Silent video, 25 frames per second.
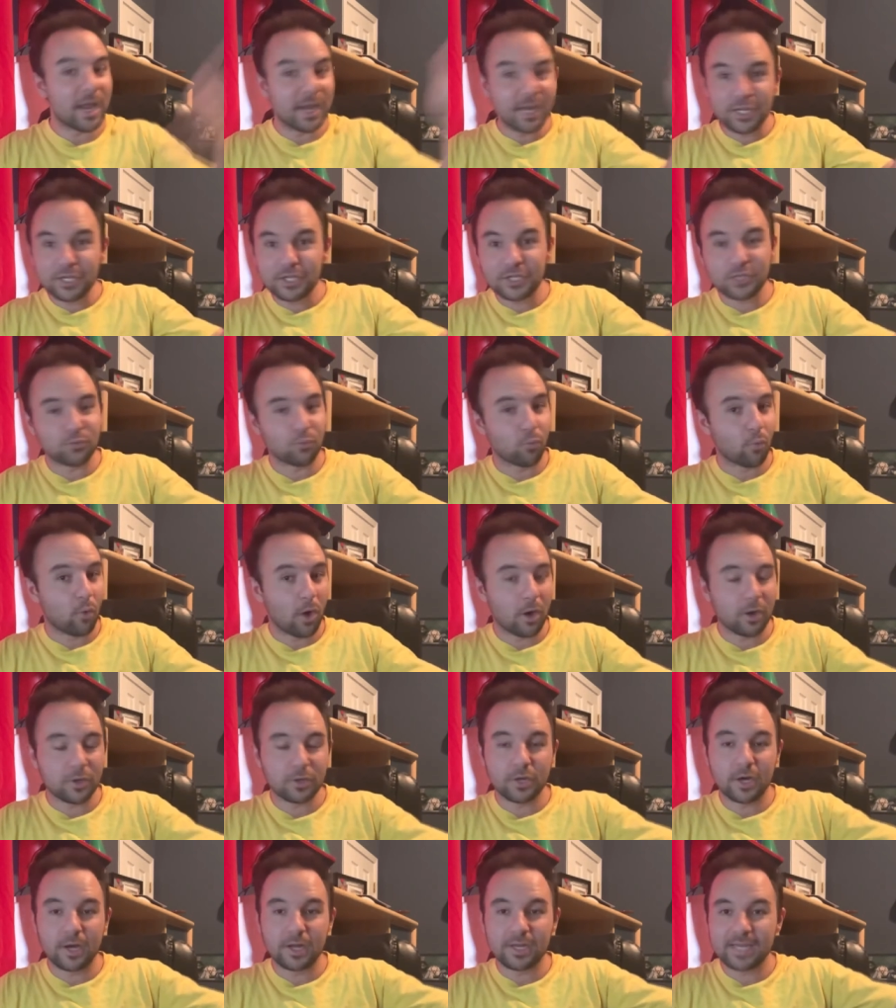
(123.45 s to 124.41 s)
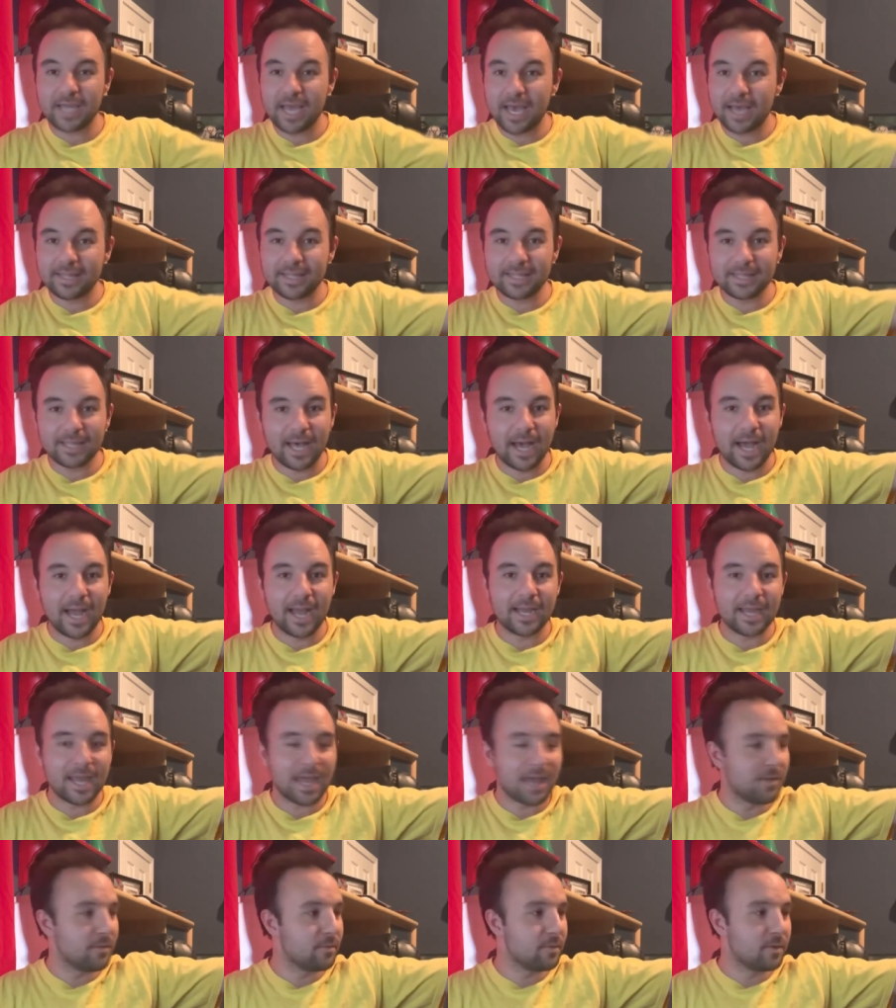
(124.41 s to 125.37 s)
And it just walked on down the line
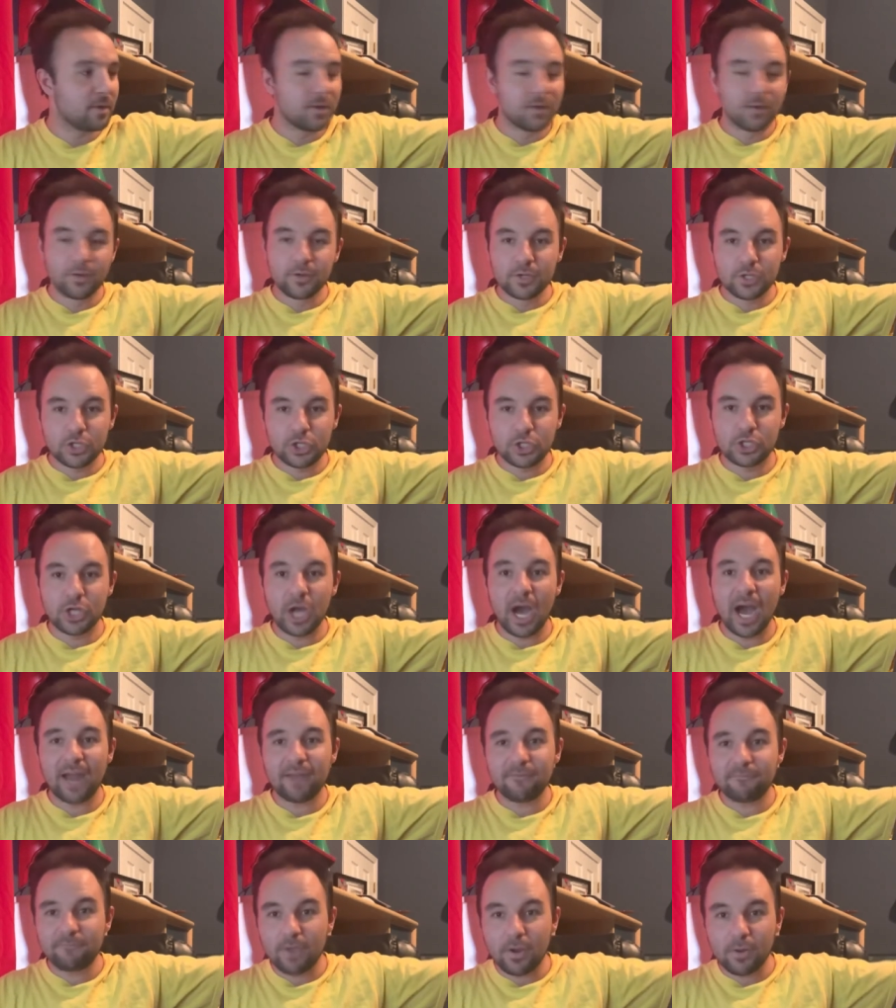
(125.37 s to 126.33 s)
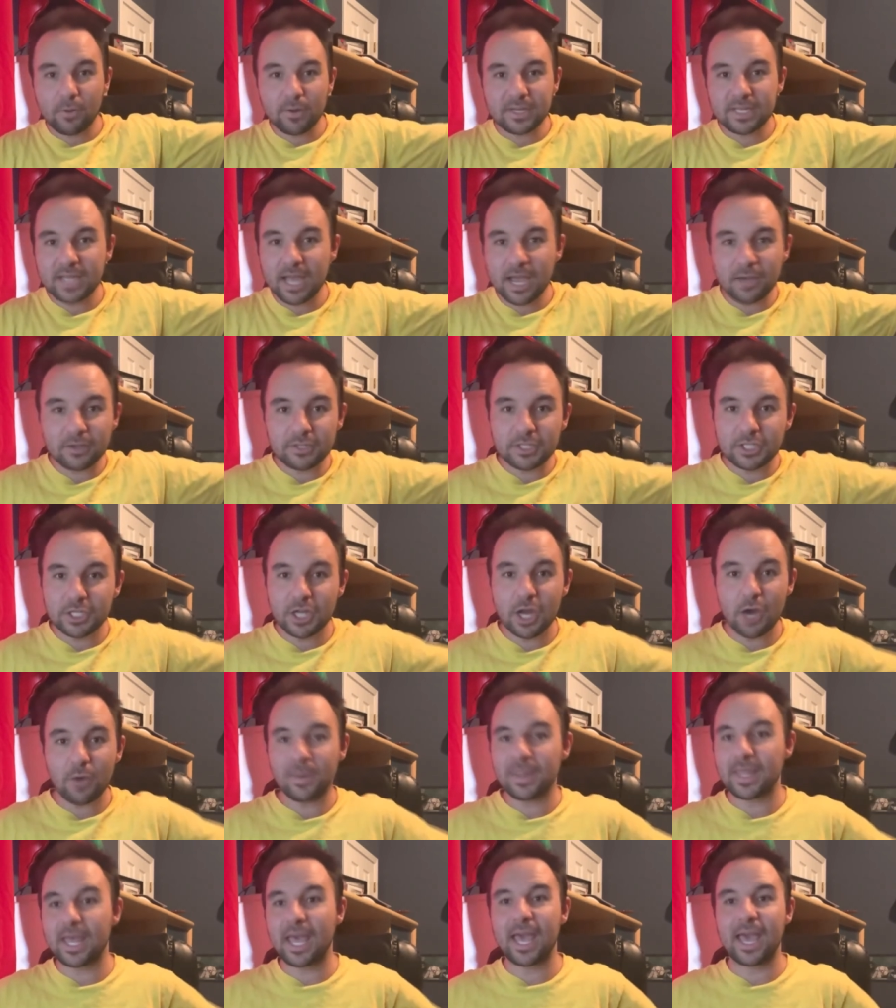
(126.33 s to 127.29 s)
and shot Fairy Tail
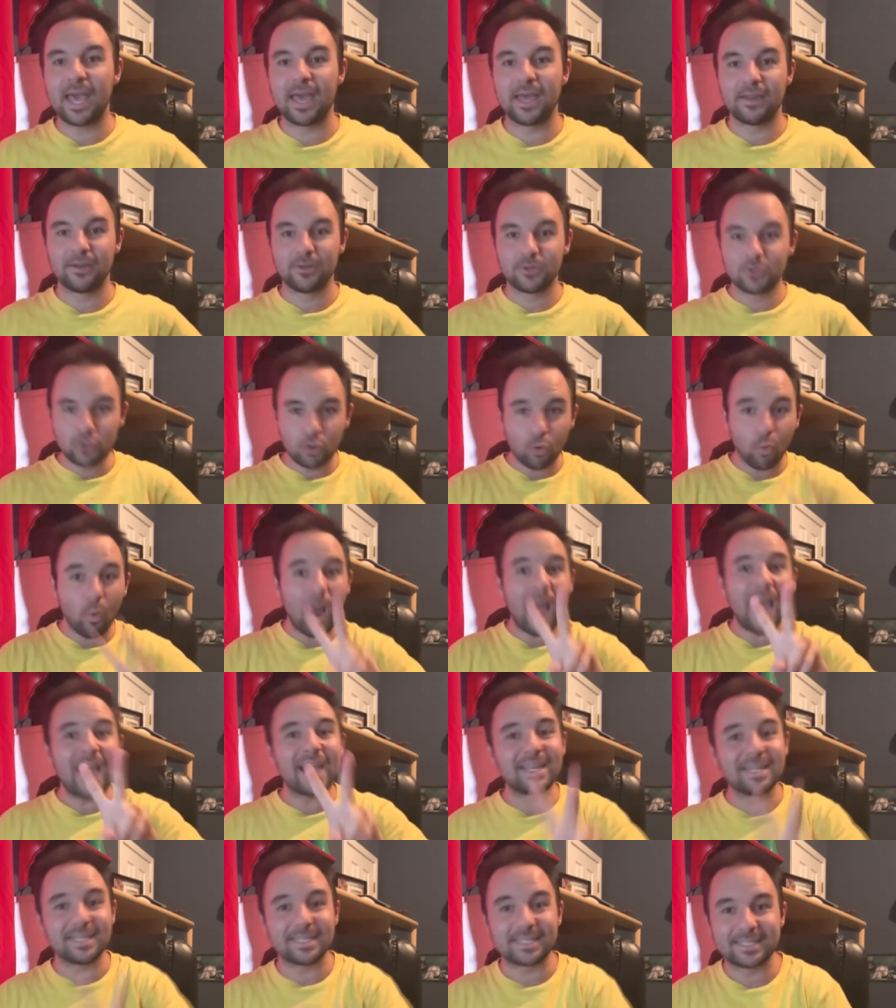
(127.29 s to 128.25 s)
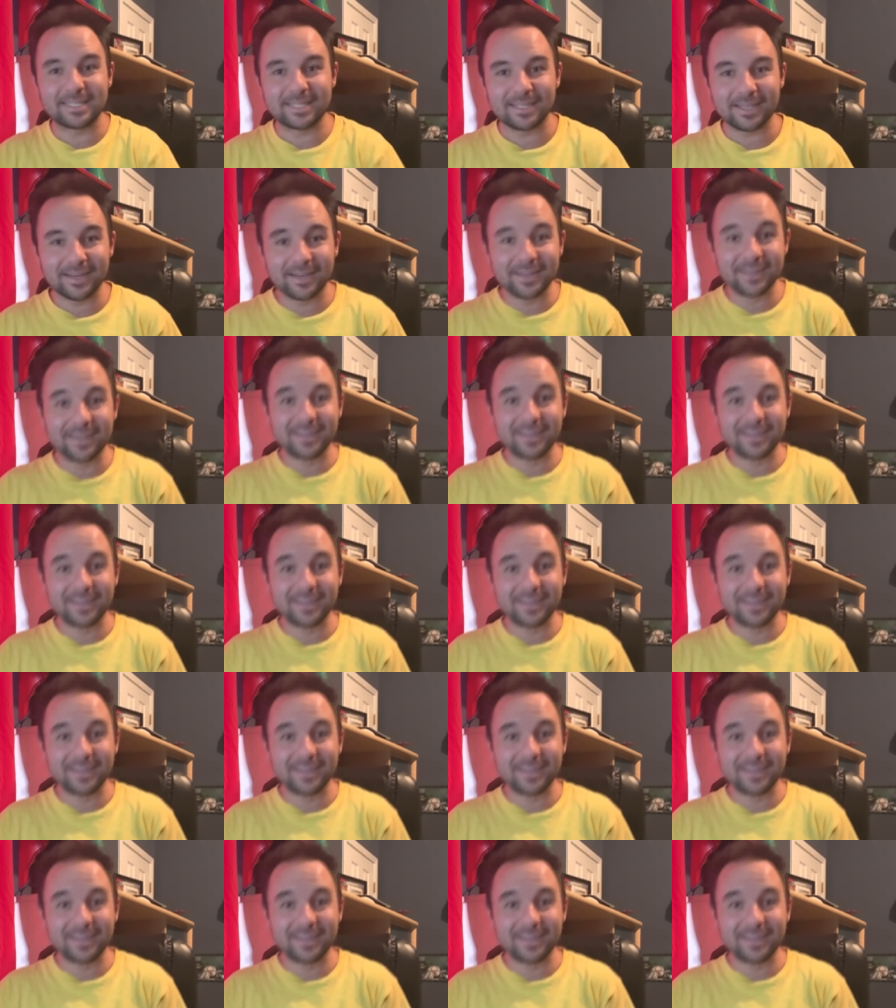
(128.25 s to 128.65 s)
Snow in the head twice.